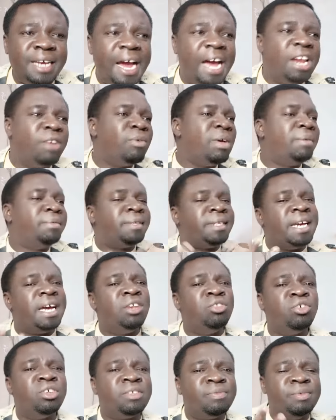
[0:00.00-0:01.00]
and we have shared
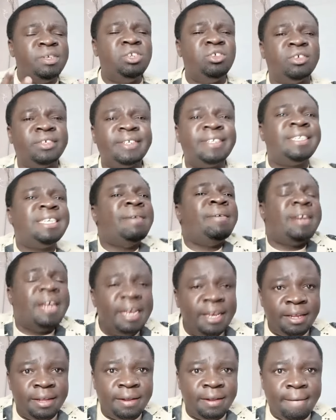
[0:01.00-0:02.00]
those videos
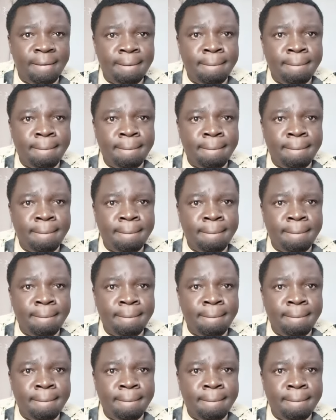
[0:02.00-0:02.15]
severally.